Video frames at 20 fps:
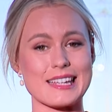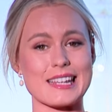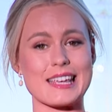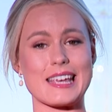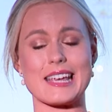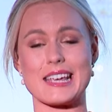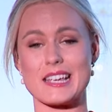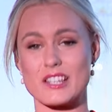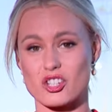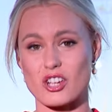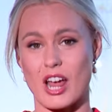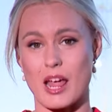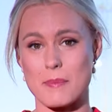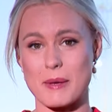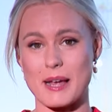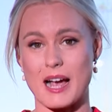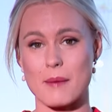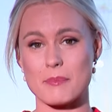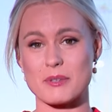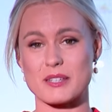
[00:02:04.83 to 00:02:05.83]
It is
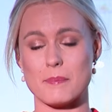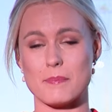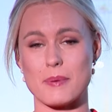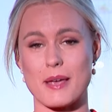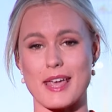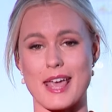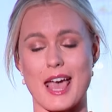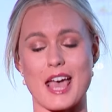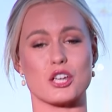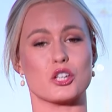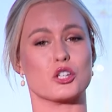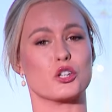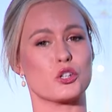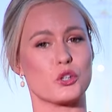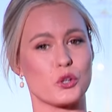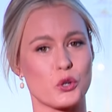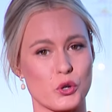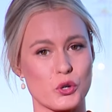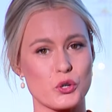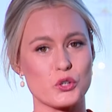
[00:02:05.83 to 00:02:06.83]
shaping up to be a
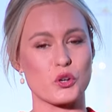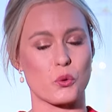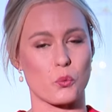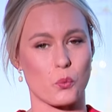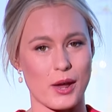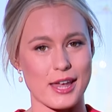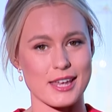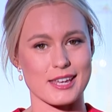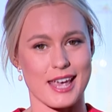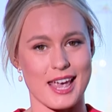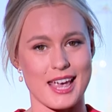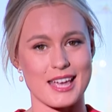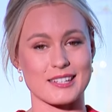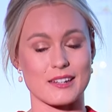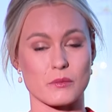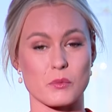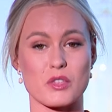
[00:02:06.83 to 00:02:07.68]
huge weekend,